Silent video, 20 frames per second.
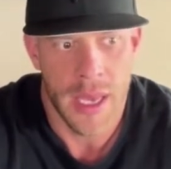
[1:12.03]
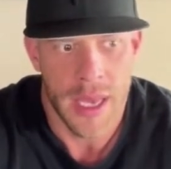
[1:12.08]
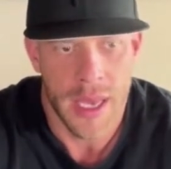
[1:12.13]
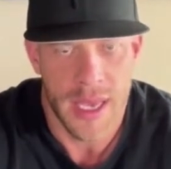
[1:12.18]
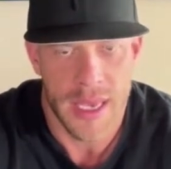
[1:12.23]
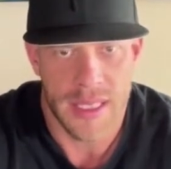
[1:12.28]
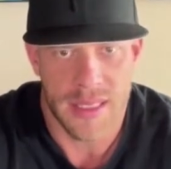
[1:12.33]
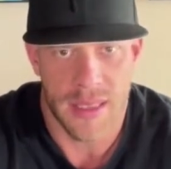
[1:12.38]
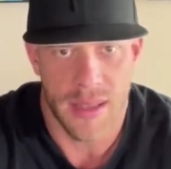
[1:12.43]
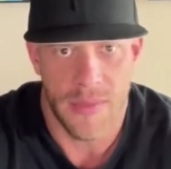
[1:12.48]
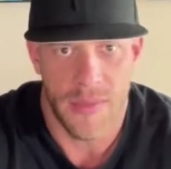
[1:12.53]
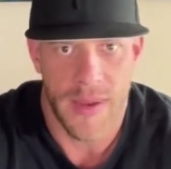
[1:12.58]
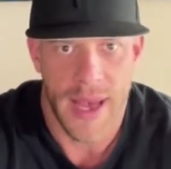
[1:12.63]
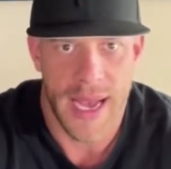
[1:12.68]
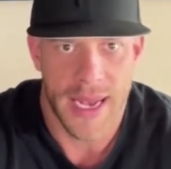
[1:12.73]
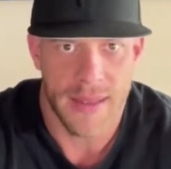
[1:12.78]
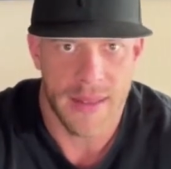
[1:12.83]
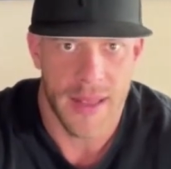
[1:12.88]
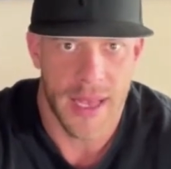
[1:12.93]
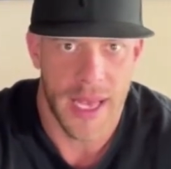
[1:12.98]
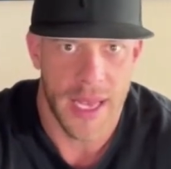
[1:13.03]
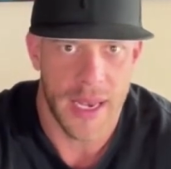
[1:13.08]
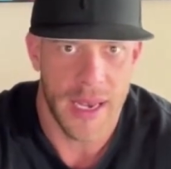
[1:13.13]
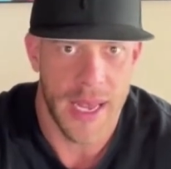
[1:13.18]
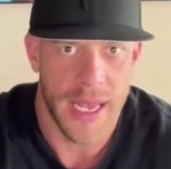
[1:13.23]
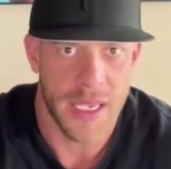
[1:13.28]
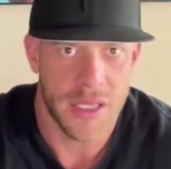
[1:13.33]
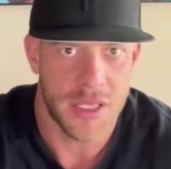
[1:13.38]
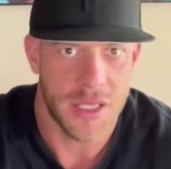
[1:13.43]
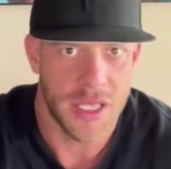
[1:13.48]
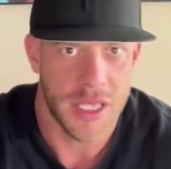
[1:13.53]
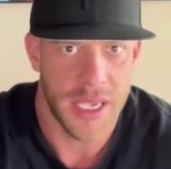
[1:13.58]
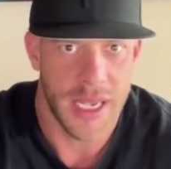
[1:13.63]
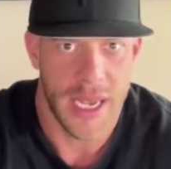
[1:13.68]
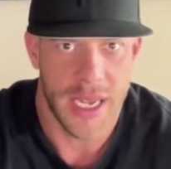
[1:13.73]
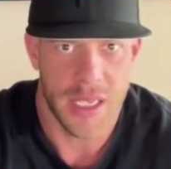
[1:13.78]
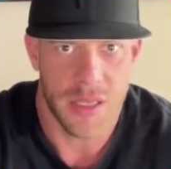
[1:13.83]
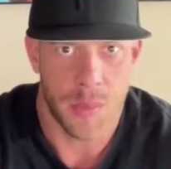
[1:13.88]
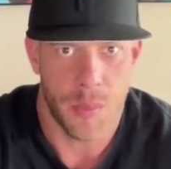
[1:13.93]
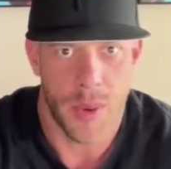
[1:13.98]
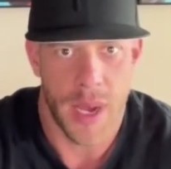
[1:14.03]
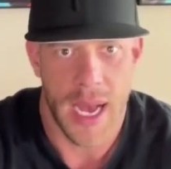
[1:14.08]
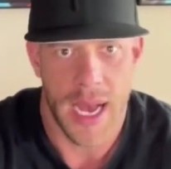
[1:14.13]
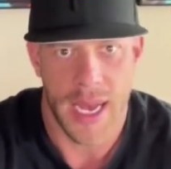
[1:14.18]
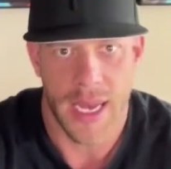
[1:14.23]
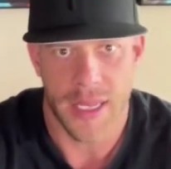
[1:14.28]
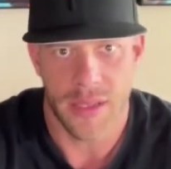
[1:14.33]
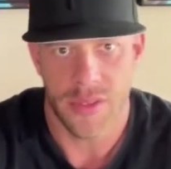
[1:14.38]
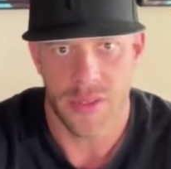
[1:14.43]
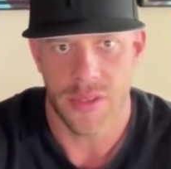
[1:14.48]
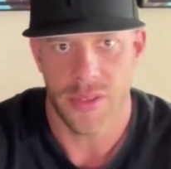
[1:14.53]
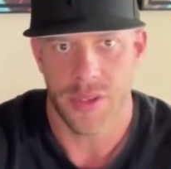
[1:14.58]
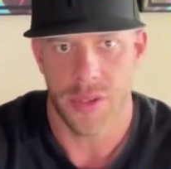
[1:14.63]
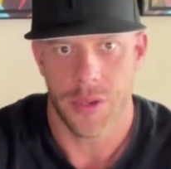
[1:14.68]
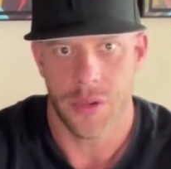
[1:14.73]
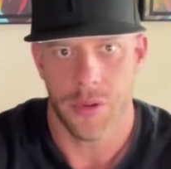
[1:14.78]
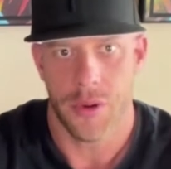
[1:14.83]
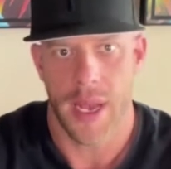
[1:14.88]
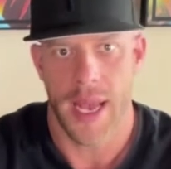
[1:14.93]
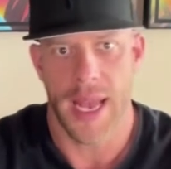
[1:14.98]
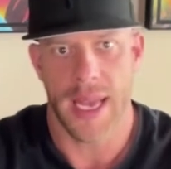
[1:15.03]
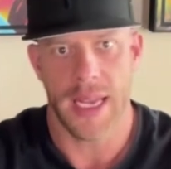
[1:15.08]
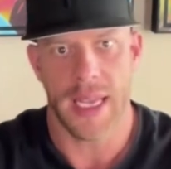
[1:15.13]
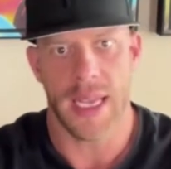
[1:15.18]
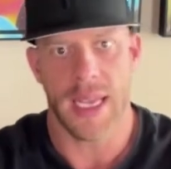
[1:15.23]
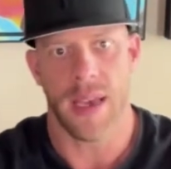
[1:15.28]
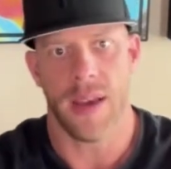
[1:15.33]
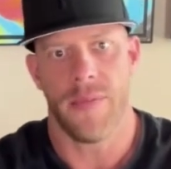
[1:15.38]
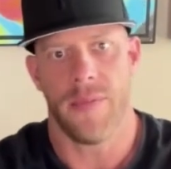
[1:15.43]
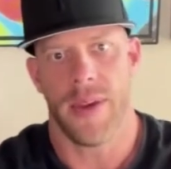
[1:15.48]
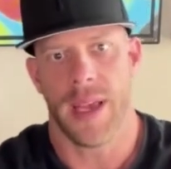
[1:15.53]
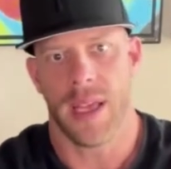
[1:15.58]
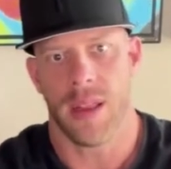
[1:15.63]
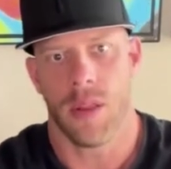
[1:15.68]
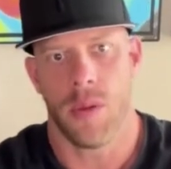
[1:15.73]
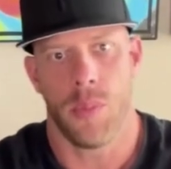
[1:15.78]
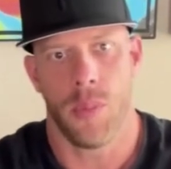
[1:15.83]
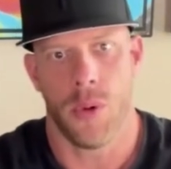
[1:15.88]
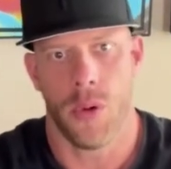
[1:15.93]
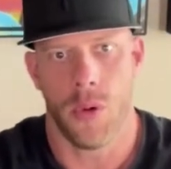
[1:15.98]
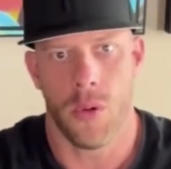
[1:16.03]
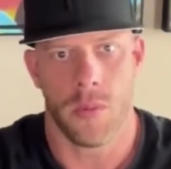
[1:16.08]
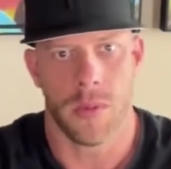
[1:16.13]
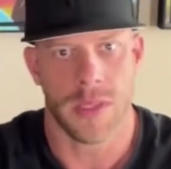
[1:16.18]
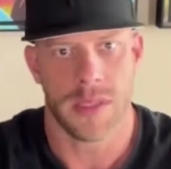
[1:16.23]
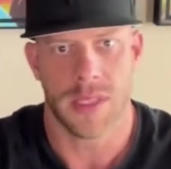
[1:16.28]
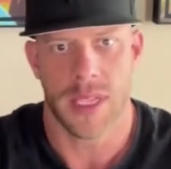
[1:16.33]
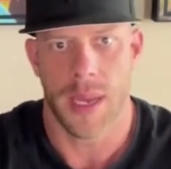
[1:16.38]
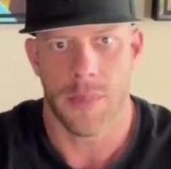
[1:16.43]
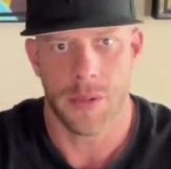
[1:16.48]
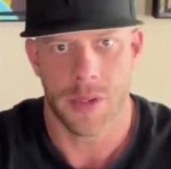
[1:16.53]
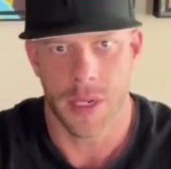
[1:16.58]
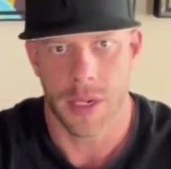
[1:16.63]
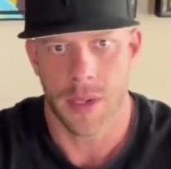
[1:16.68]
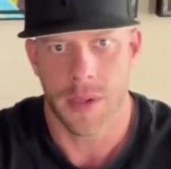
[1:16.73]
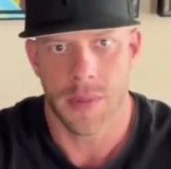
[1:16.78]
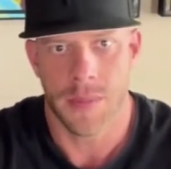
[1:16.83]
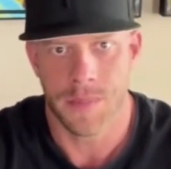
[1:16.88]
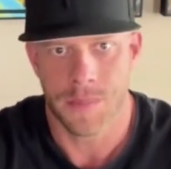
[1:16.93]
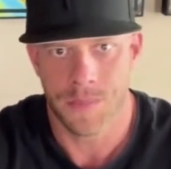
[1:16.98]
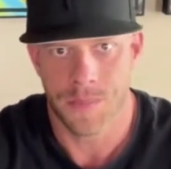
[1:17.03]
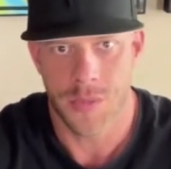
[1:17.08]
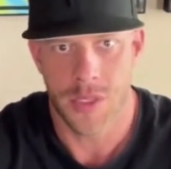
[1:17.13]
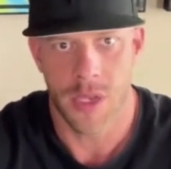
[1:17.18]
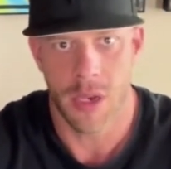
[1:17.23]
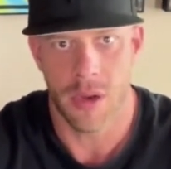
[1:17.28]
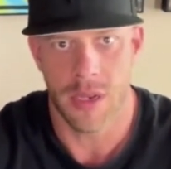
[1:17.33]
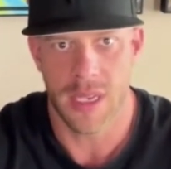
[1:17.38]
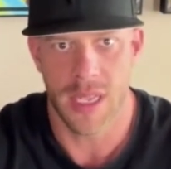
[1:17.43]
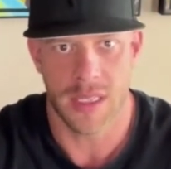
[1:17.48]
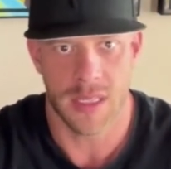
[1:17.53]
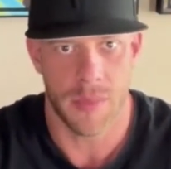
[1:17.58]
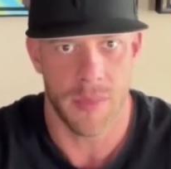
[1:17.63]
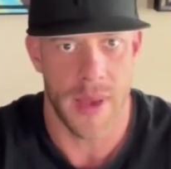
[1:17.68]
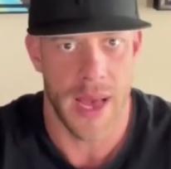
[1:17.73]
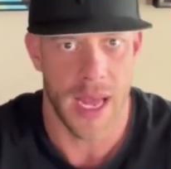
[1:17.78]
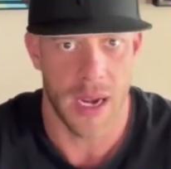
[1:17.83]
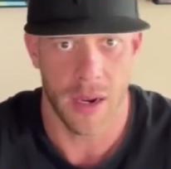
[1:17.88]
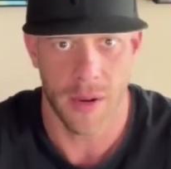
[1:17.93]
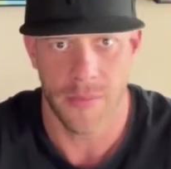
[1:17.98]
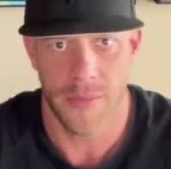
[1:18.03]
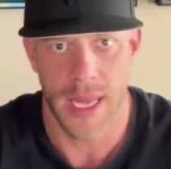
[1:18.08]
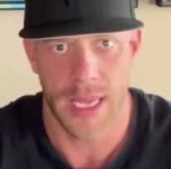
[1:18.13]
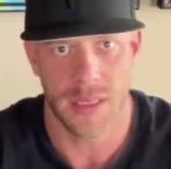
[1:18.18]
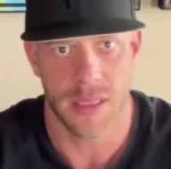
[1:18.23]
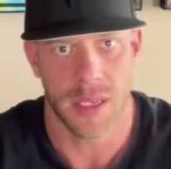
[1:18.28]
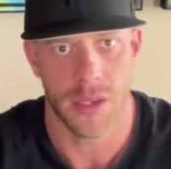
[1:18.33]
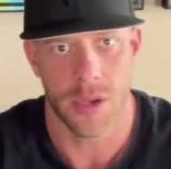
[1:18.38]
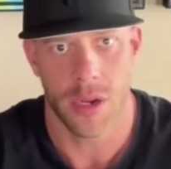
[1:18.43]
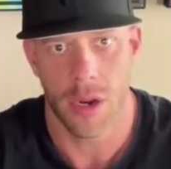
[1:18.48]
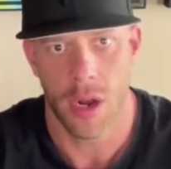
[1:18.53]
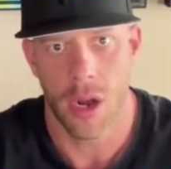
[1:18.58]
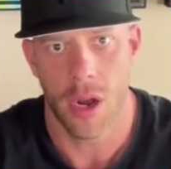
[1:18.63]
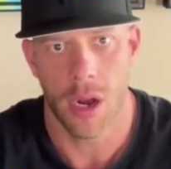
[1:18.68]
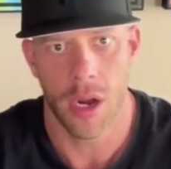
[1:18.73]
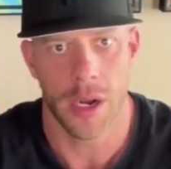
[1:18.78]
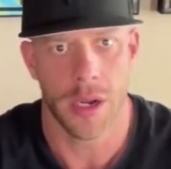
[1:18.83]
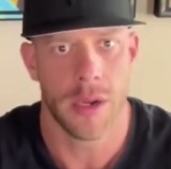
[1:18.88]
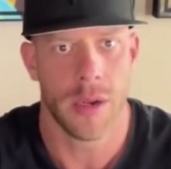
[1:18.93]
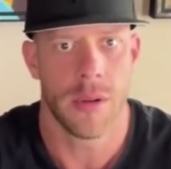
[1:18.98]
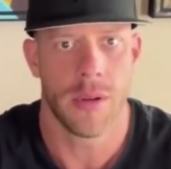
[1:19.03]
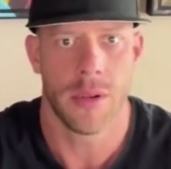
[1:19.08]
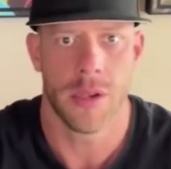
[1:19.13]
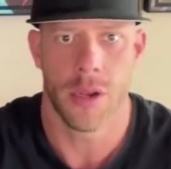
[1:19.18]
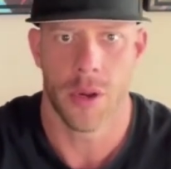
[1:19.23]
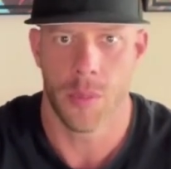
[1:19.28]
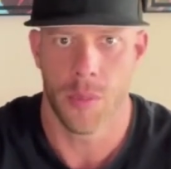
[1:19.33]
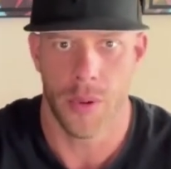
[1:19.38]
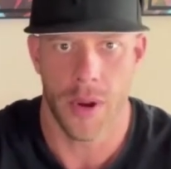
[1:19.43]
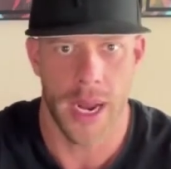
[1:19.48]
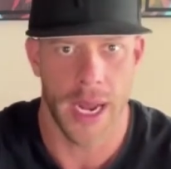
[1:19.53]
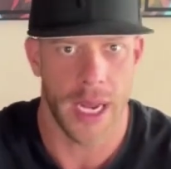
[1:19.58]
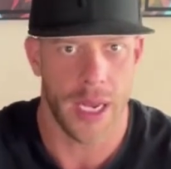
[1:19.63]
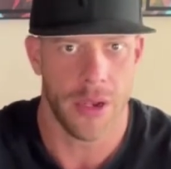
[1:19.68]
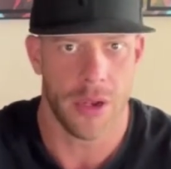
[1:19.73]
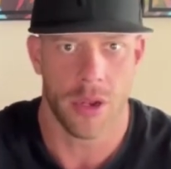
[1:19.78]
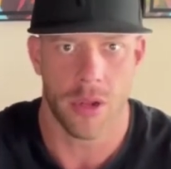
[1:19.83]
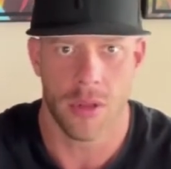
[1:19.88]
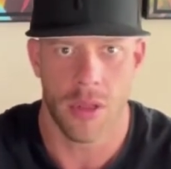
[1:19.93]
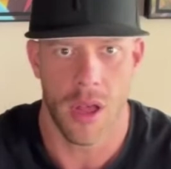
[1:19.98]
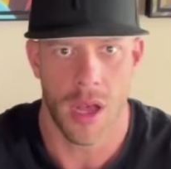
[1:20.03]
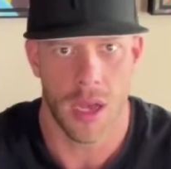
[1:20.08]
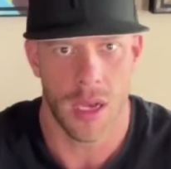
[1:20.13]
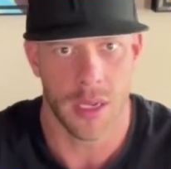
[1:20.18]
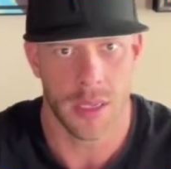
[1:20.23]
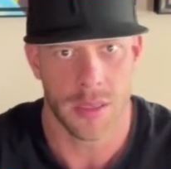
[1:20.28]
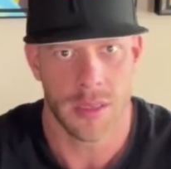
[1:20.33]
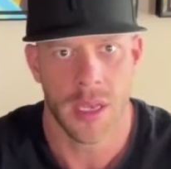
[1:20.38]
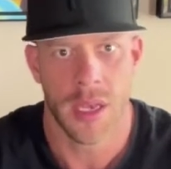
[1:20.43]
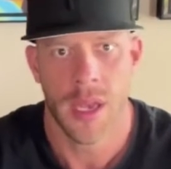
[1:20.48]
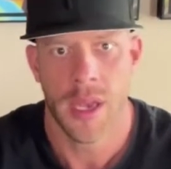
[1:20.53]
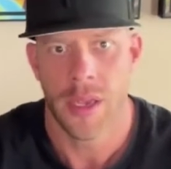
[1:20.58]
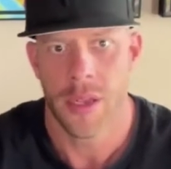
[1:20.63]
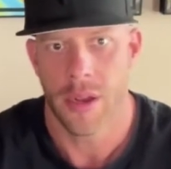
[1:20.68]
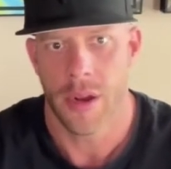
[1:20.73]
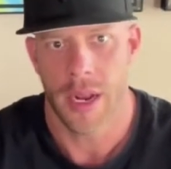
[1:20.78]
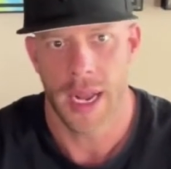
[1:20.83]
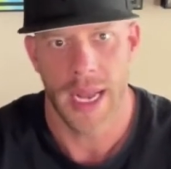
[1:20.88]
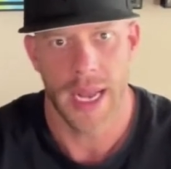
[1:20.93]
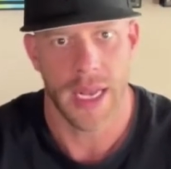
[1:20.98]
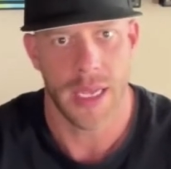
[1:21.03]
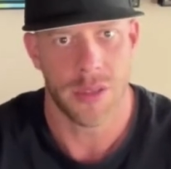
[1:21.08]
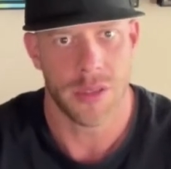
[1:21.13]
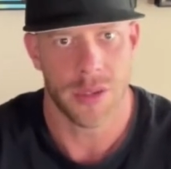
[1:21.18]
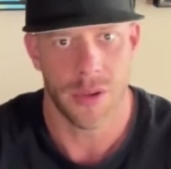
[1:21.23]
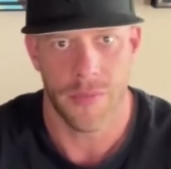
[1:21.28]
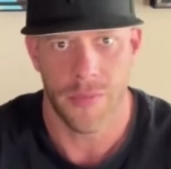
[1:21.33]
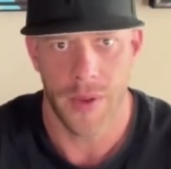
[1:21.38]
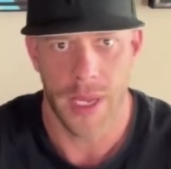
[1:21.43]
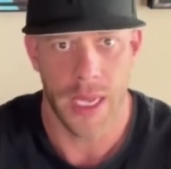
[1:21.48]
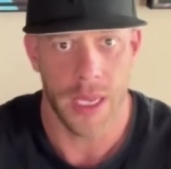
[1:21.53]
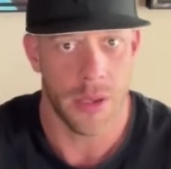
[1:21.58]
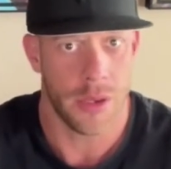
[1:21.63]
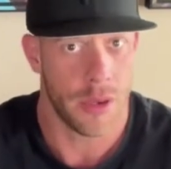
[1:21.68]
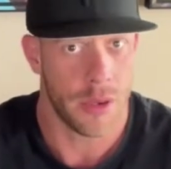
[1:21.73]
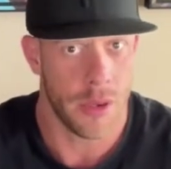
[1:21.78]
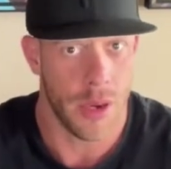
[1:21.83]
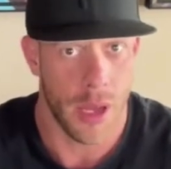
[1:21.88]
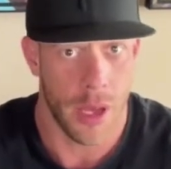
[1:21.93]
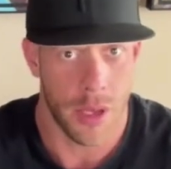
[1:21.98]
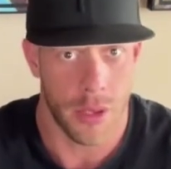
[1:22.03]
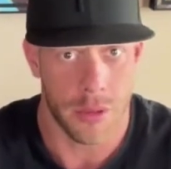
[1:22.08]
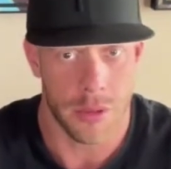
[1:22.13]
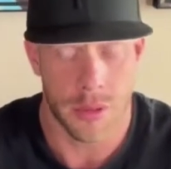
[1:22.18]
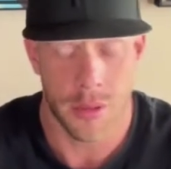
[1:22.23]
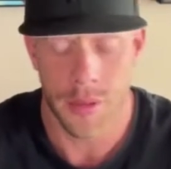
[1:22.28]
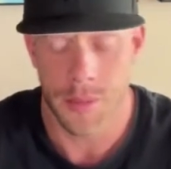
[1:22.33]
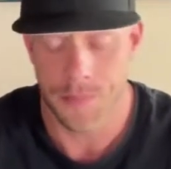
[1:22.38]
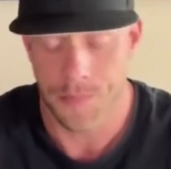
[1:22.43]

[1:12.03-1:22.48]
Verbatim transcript: is the fact that H G H binds to any available receptor. So it doesn't matter if that's in your heart, your brain, your lungs, your hands, your feet, your nose.